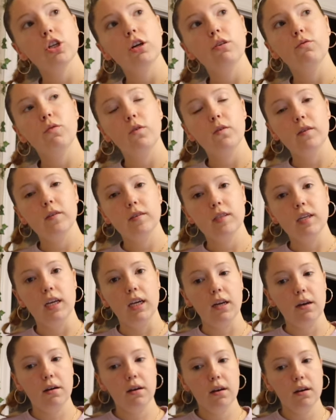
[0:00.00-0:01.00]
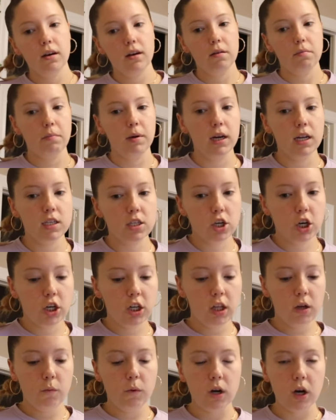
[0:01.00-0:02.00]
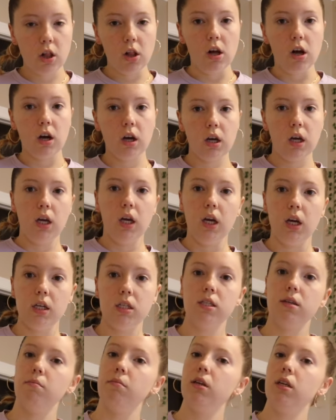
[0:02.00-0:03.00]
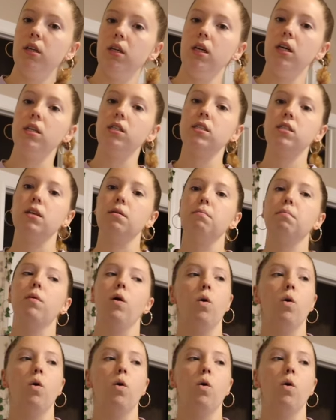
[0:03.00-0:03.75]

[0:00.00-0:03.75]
till four fifteen, but it's currently one o'clock, and I'm gonna eat some